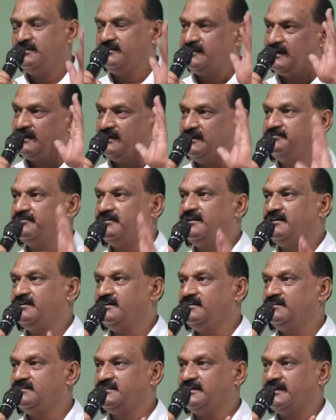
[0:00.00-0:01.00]
There are different
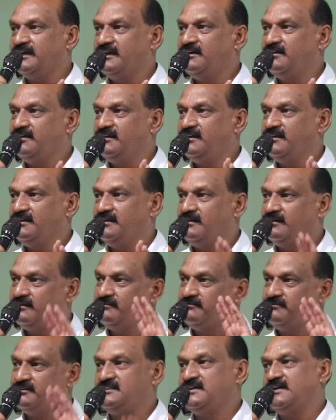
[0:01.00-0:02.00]
secondary
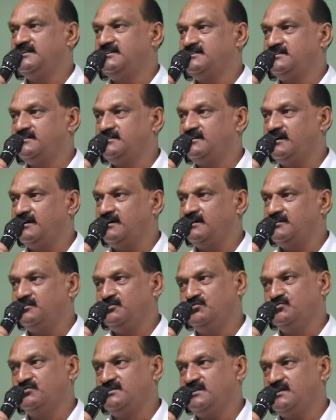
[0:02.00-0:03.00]
facades are
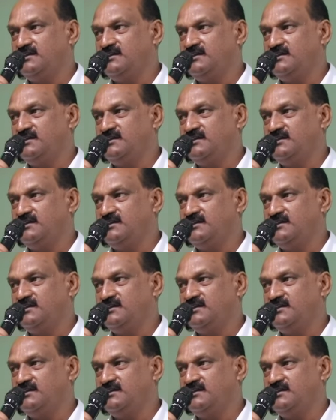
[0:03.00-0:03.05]
used.